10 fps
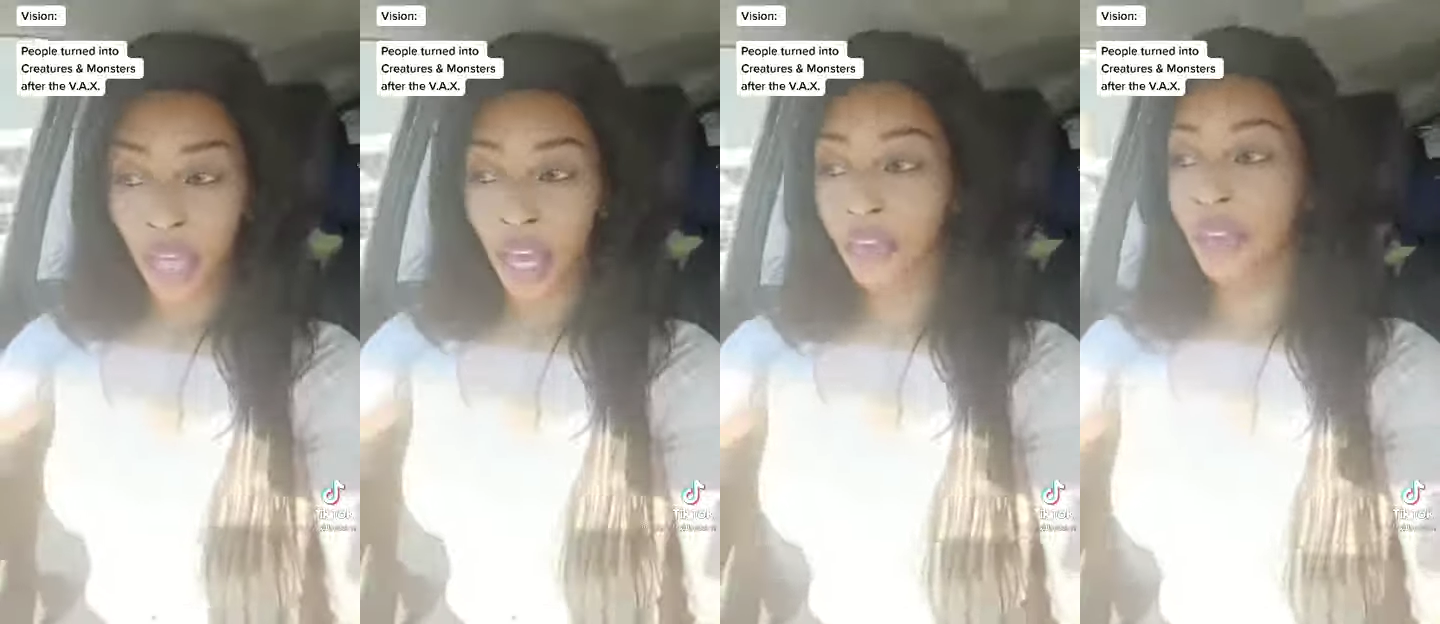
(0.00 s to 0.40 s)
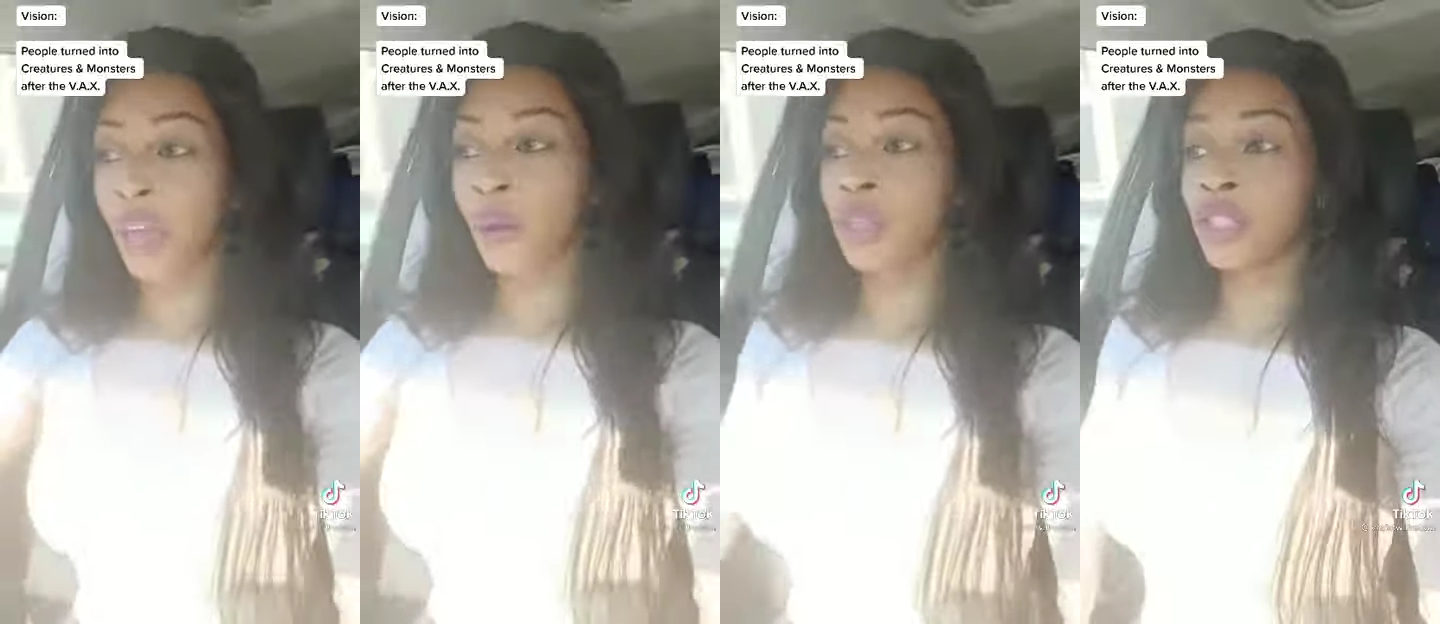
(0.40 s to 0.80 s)
and
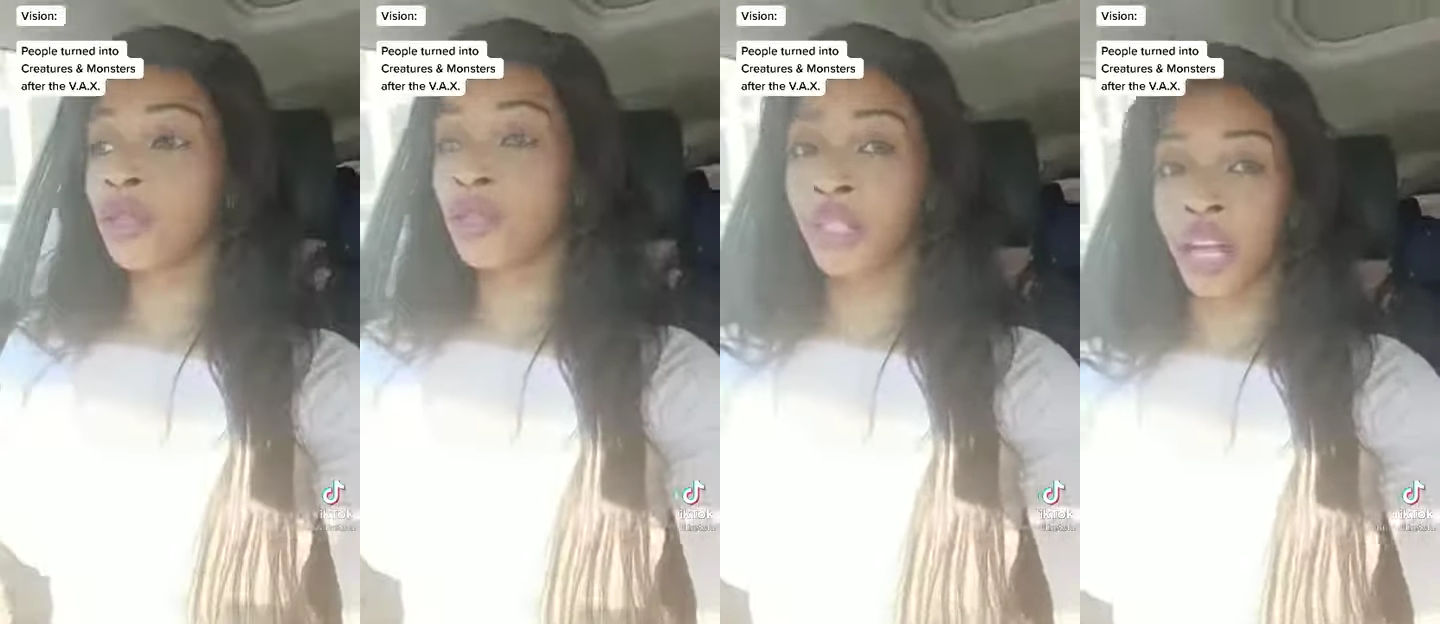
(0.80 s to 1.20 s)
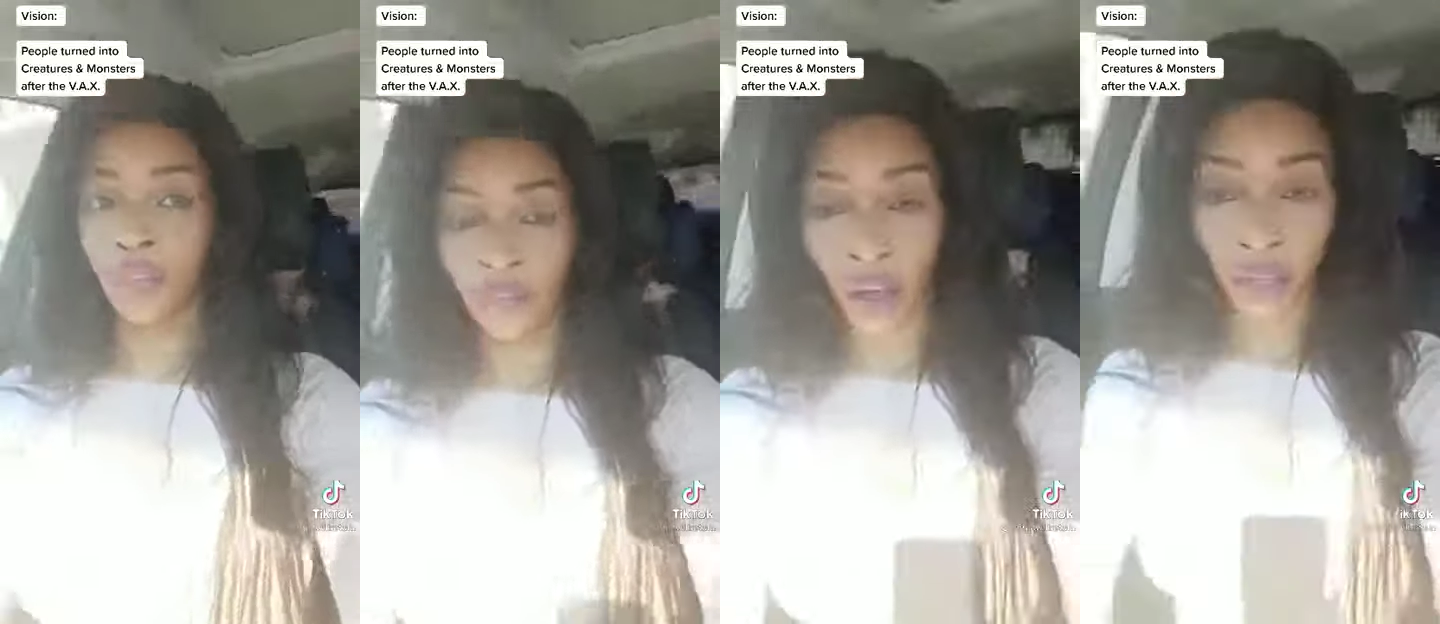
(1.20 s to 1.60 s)
they were children of
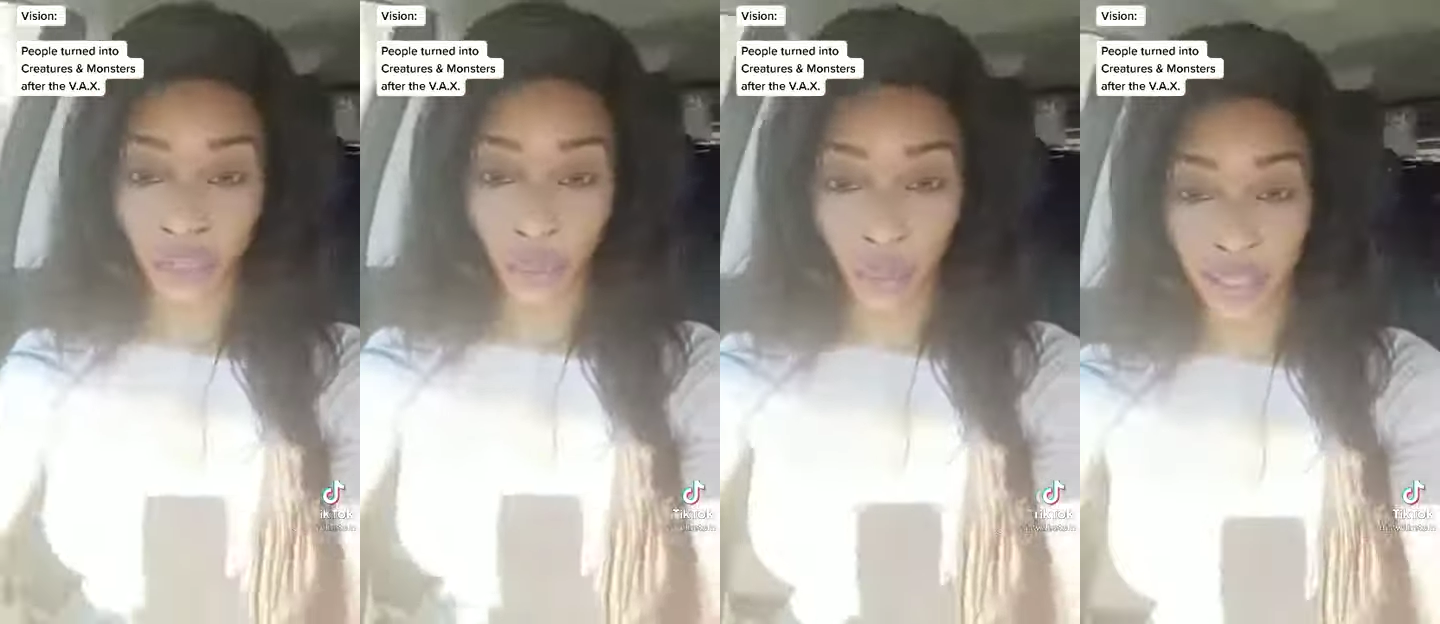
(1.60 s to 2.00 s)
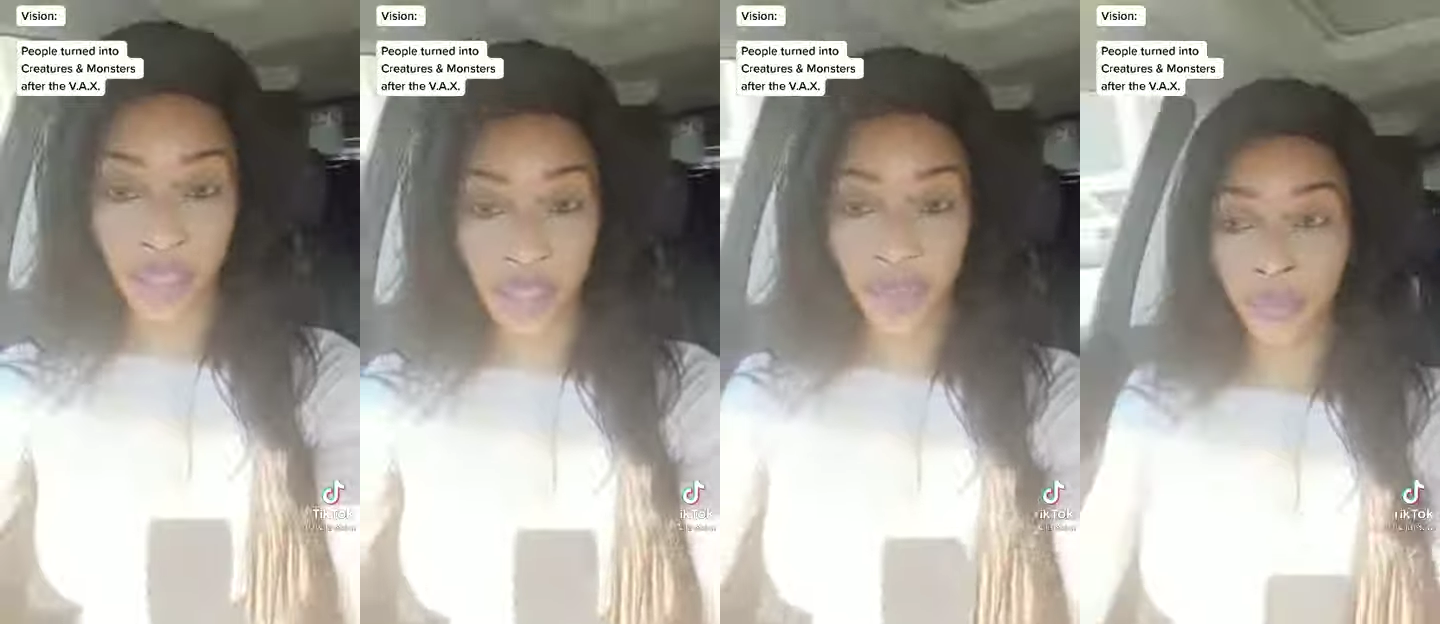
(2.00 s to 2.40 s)
the fallen
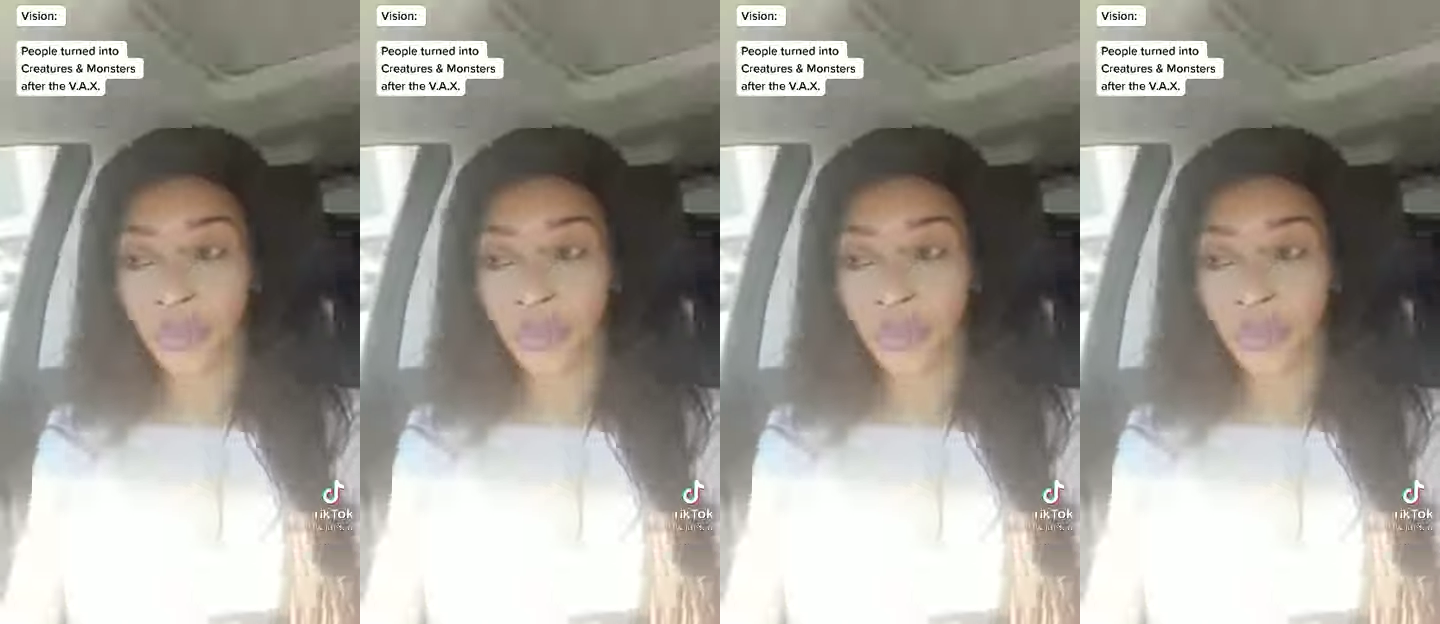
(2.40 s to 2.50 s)
ones.